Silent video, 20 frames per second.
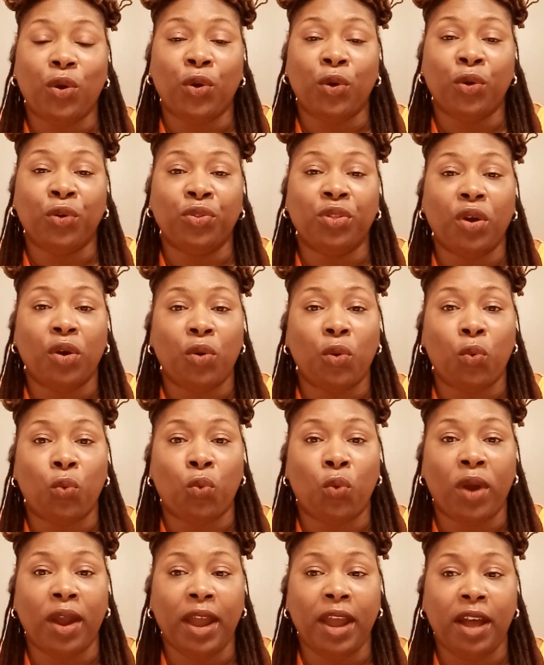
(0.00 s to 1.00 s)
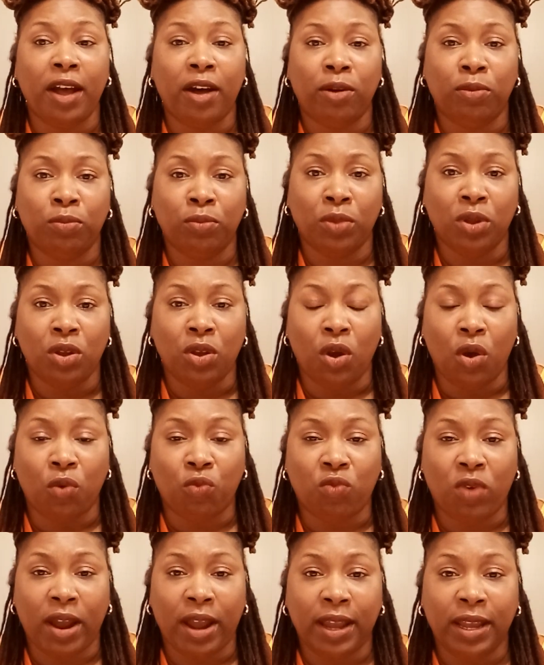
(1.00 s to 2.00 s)
earth realm,
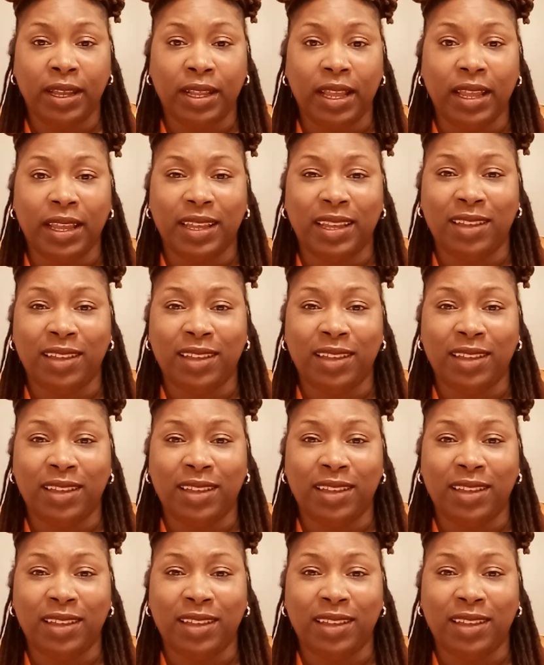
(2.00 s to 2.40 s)
right?